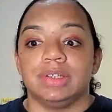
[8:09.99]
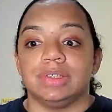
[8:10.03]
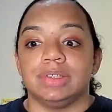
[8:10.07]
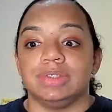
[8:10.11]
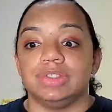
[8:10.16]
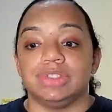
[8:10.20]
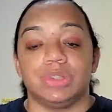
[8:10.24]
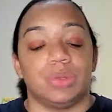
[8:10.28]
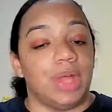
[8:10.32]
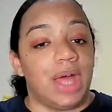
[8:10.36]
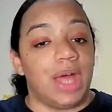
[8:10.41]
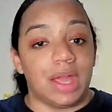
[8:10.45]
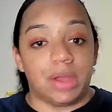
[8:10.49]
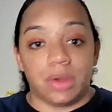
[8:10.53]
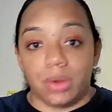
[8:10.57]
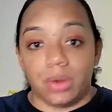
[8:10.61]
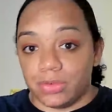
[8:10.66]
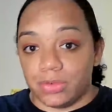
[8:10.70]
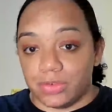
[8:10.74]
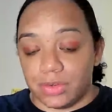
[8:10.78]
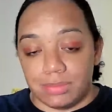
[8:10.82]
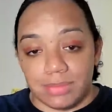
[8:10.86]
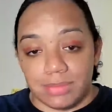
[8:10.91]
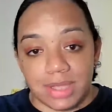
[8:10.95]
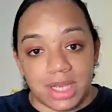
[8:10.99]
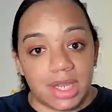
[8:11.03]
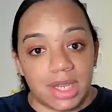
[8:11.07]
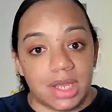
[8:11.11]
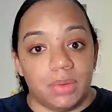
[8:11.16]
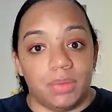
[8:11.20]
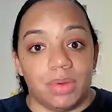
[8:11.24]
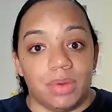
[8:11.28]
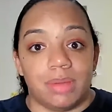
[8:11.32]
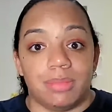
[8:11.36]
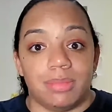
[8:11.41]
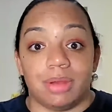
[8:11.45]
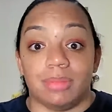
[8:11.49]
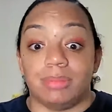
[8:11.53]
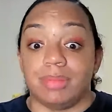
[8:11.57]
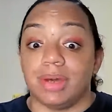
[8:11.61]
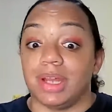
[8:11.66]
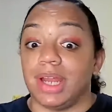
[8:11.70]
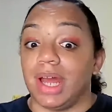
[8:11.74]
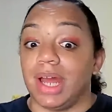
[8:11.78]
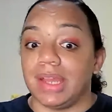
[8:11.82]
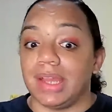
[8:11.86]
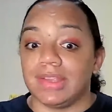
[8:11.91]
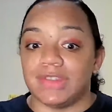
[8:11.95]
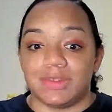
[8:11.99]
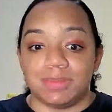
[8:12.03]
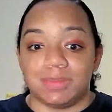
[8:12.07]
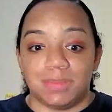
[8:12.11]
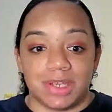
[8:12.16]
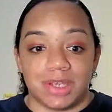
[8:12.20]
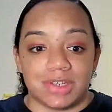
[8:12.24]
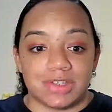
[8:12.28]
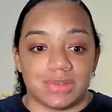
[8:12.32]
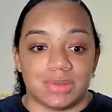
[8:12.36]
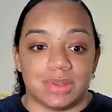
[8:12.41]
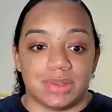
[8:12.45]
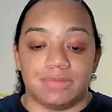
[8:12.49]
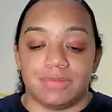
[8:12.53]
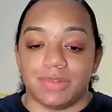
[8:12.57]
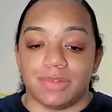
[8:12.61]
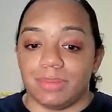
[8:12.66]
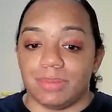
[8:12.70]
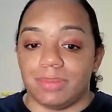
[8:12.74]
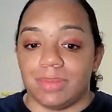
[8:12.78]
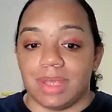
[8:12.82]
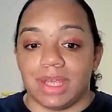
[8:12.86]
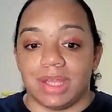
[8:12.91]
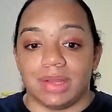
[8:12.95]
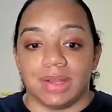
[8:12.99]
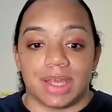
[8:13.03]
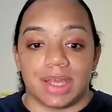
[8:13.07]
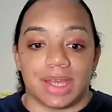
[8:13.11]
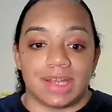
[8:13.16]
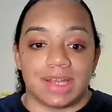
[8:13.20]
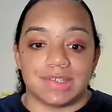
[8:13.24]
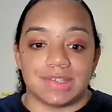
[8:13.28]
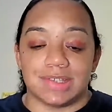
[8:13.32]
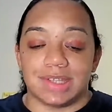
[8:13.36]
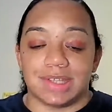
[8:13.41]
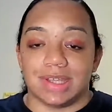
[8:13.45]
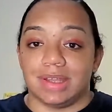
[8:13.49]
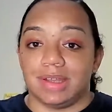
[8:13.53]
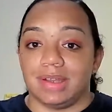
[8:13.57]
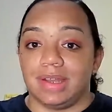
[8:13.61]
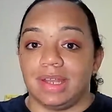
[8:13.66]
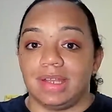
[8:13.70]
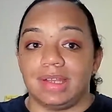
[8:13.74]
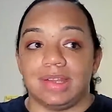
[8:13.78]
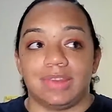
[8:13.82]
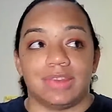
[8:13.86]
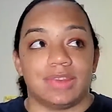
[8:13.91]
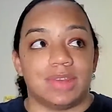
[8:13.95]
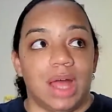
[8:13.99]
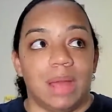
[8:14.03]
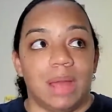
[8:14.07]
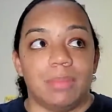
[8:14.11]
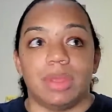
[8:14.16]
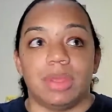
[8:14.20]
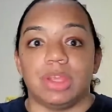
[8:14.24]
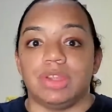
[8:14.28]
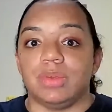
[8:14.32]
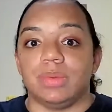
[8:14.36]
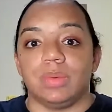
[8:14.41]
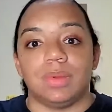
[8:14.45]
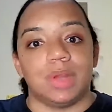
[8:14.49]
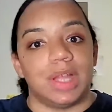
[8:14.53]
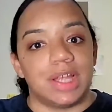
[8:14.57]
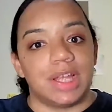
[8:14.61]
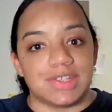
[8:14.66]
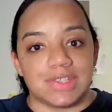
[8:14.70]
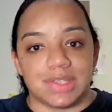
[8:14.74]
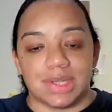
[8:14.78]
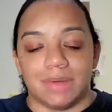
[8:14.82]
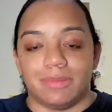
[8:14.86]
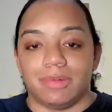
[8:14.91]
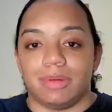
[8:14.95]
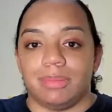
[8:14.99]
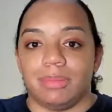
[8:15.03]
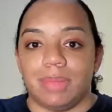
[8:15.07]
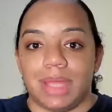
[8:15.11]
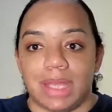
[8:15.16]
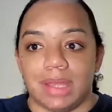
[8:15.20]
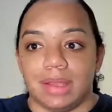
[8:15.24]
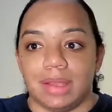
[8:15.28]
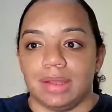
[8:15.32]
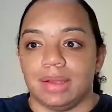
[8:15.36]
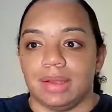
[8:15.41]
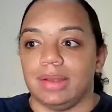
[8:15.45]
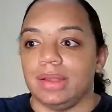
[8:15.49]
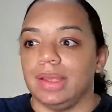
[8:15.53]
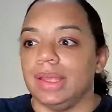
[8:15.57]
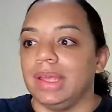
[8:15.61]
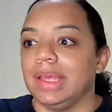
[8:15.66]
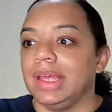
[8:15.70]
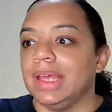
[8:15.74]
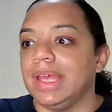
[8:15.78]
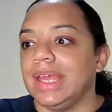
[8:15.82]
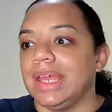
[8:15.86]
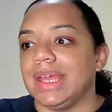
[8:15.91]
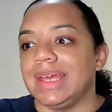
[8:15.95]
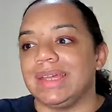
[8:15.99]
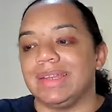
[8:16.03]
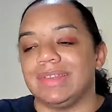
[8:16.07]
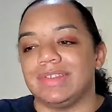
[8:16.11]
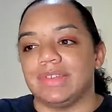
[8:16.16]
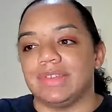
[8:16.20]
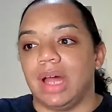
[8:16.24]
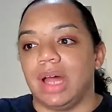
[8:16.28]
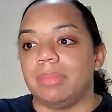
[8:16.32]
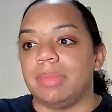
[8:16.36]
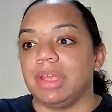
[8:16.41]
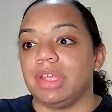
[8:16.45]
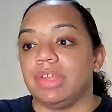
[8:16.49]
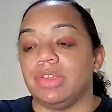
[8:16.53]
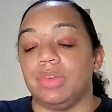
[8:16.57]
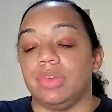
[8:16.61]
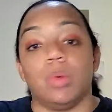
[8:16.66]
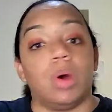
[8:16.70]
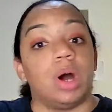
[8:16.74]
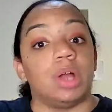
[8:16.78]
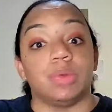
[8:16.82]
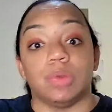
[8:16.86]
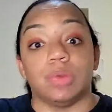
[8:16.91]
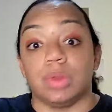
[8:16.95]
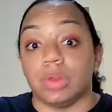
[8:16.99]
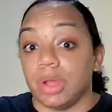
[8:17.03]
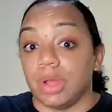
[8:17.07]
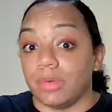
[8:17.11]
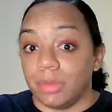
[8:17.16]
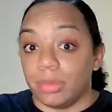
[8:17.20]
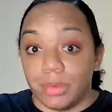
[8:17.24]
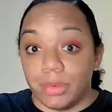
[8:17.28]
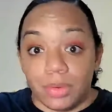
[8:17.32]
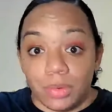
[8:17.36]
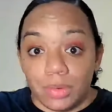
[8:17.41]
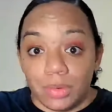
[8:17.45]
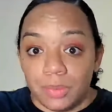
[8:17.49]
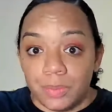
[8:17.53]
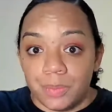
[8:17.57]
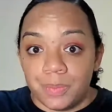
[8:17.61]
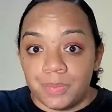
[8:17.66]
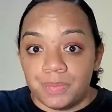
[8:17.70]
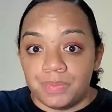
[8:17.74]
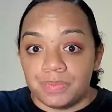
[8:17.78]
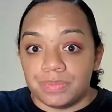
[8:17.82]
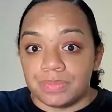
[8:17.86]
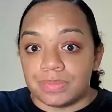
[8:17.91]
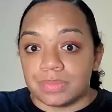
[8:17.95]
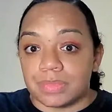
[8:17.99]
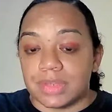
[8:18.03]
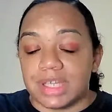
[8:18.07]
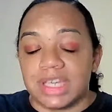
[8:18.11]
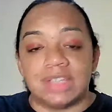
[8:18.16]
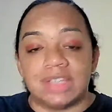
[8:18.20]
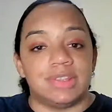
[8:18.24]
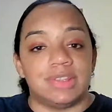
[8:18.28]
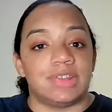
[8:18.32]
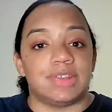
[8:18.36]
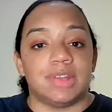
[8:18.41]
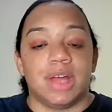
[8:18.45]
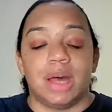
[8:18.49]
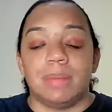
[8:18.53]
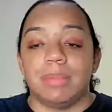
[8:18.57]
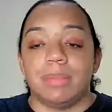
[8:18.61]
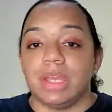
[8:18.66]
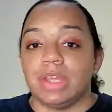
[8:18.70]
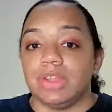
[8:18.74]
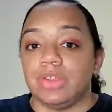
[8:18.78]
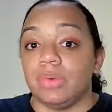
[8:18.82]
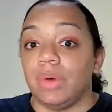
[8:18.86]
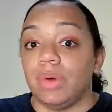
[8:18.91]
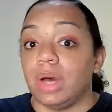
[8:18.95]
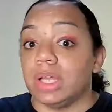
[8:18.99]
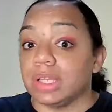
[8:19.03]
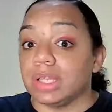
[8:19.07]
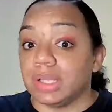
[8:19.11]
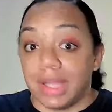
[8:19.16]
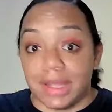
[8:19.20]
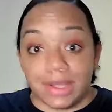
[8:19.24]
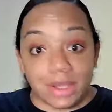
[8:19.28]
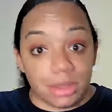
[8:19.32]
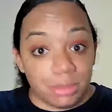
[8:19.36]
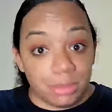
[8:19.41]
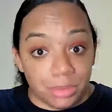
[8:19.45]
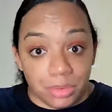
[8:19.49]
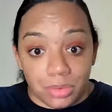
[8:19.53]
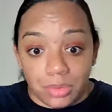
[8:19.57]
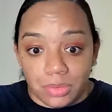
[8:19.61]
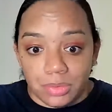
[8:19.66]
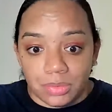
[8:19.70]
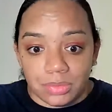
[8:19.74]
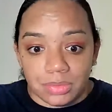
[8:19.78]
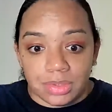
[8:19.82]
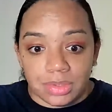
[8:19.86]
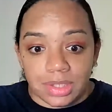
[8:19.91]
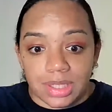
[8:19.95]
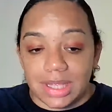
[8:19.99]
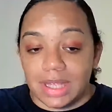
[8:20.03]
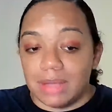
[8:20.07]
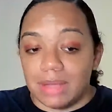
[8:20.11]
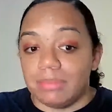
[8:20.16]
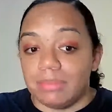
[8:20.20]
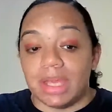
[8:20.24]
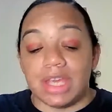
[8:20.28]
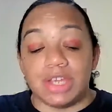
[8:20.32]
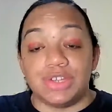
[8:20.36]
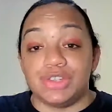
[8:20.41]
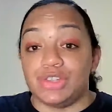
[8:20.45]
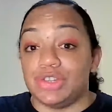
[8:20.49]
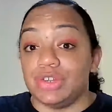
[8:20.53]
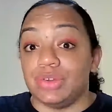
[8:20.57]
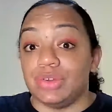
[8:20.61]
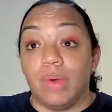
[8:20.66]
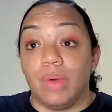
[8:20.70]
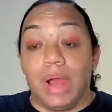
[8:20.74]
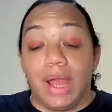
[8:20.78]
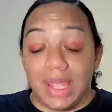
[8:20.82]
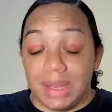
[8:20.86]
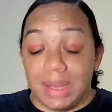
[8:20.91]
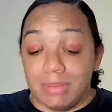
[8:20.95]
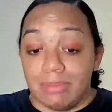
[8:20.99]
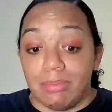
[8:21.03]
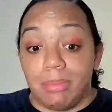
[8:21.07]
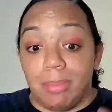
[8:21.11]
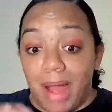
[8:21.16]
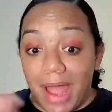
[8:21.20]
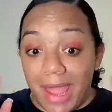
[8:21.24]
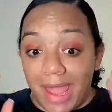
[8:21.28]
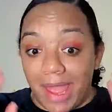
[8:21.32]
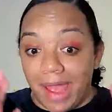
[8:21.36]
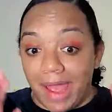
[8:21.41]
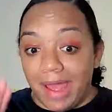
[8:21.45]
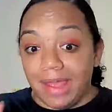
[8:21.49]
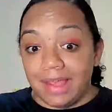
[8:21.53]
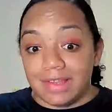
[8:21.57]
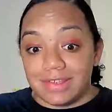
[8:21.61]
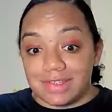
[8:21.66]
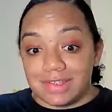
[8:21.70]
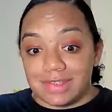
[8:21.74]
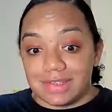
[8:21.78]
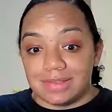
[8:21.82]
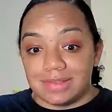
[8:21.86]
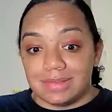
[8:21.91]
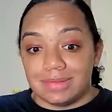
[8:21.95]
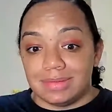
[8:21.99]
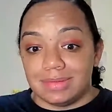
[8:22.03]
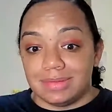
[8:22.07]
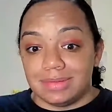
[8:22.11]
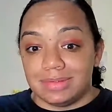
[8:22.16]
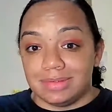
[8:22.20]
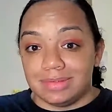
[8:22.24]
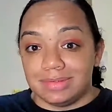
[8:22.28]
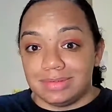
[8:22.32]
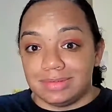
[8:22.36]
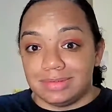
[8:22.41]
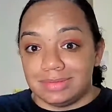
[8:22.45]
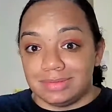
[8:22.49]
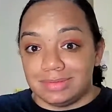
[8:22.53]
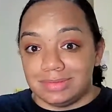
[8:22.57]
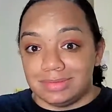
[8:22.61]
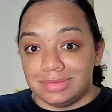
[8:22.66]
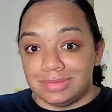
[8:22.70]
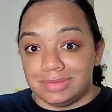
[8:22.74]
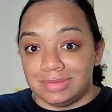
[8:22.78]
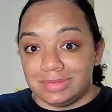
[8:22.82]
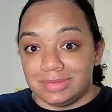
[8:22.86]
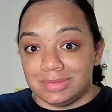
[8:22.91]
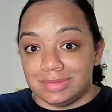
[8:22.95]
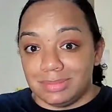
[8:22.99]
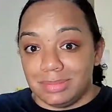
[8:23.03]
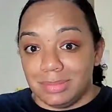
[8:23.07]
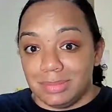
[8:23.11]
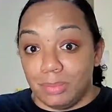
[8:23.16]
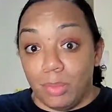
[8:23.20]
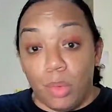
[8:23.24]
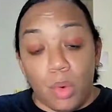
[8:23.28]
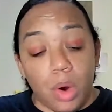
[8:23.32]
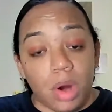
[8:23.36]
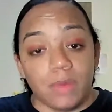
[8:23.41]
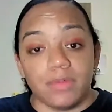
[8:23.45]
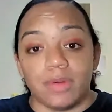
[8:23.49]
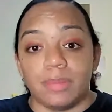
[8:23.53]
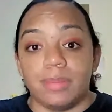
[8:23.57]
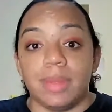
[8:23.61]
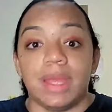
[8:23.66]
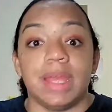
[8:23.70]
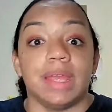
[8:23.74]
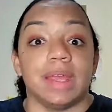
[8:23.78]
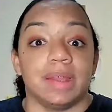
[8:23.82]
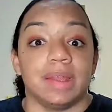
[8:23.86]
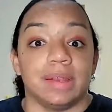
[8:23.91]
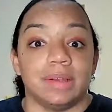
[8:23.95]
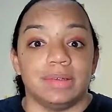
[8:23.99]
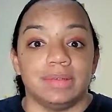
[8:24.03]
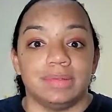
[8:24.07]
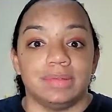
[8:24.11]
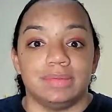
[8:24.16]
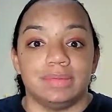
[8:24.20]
So that goes for men and women, but I especially for the men, like I said, it does not make you less of a man. It does not make you unlovable. It does not make you unlikable. It makes you, in my eyes, more of a man.